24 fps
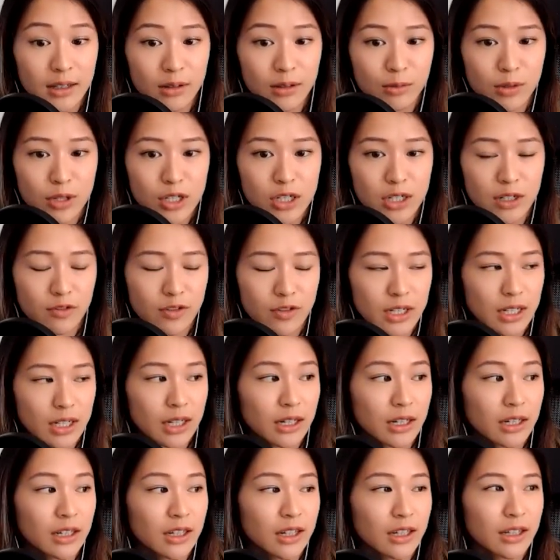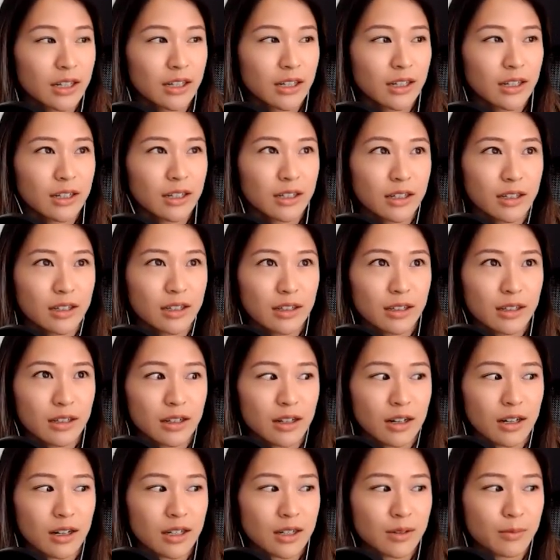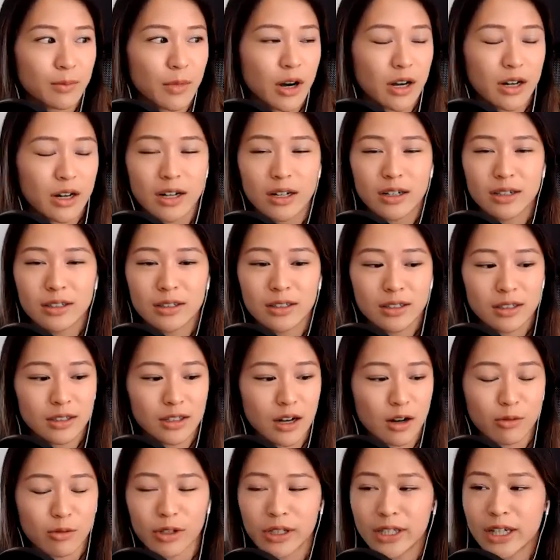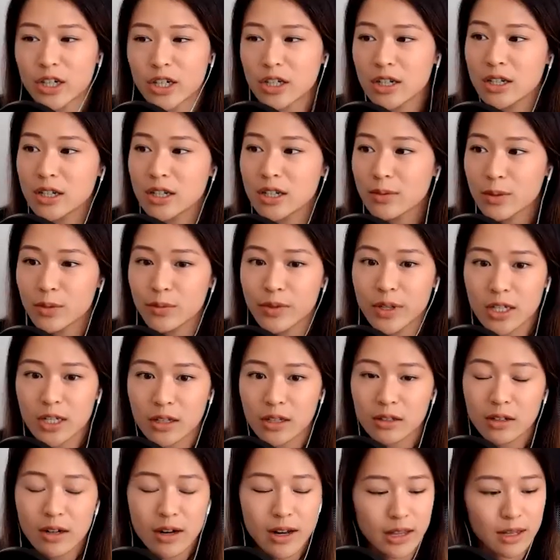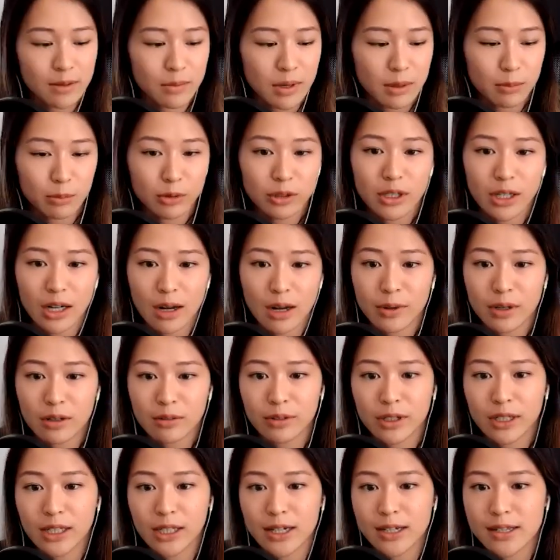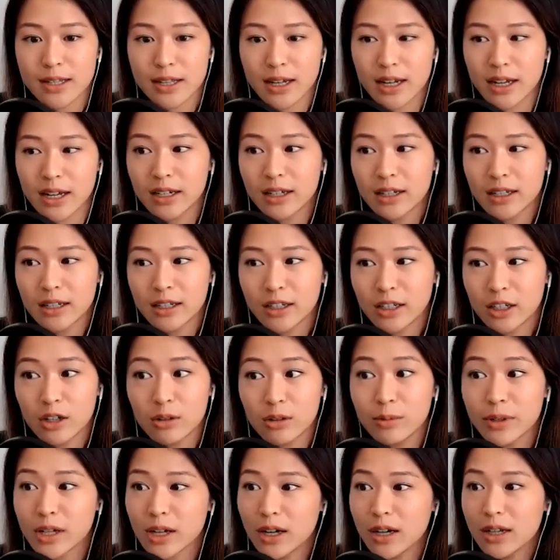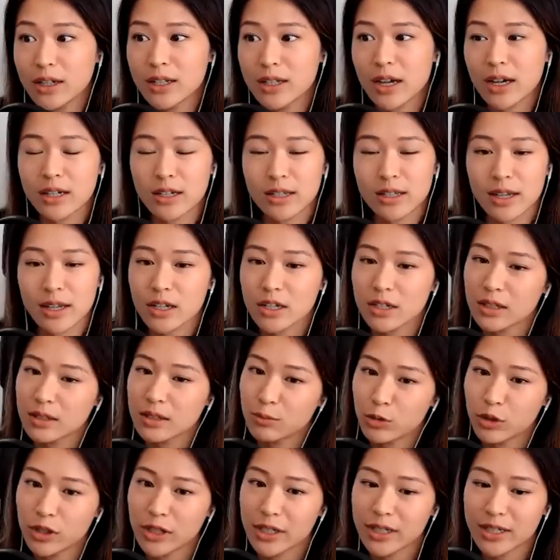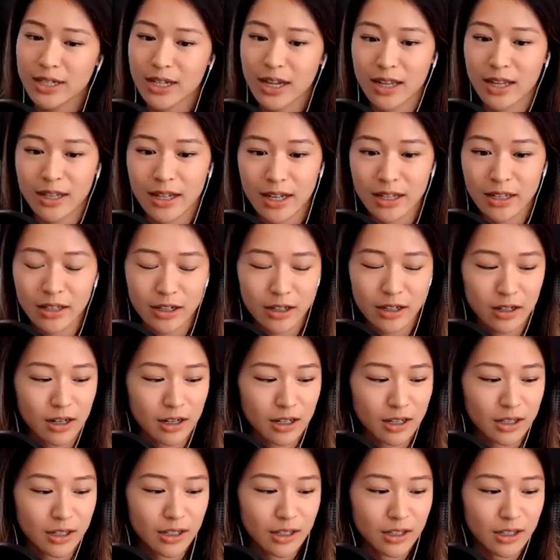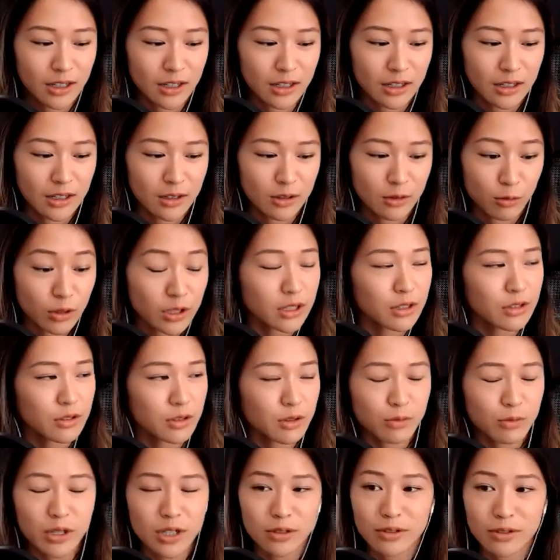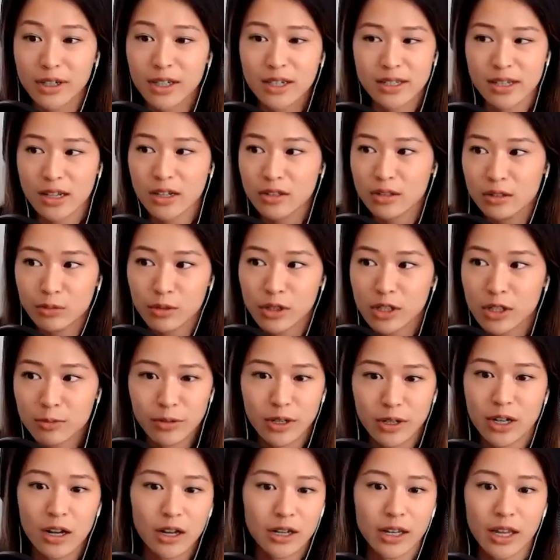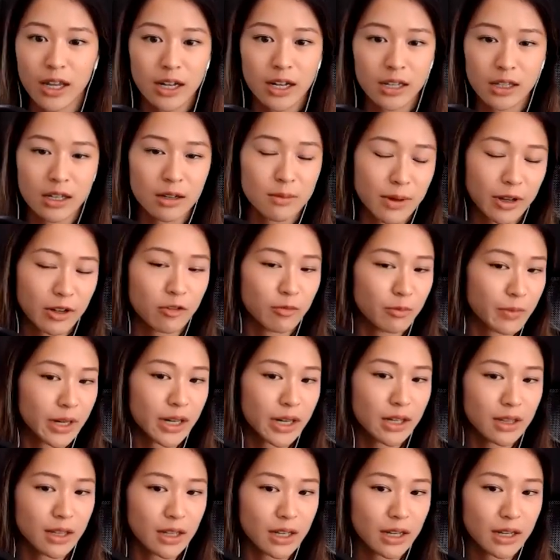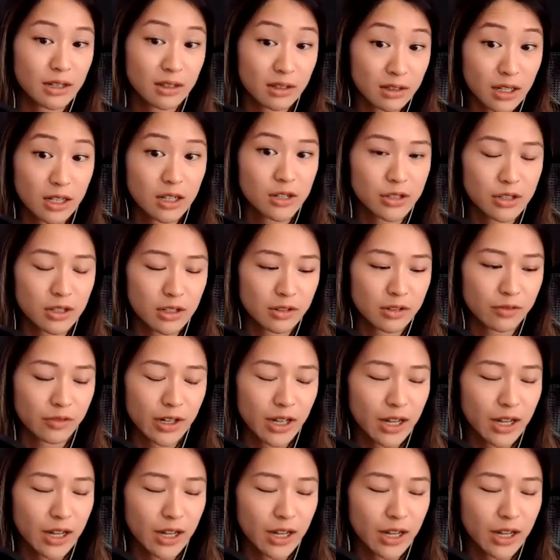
We're shifting um, our our relationships with each other. I think people are coming to realize that human contact is actually important, and that there are workers who are doing essential work but not getting the amount of money they they deserve.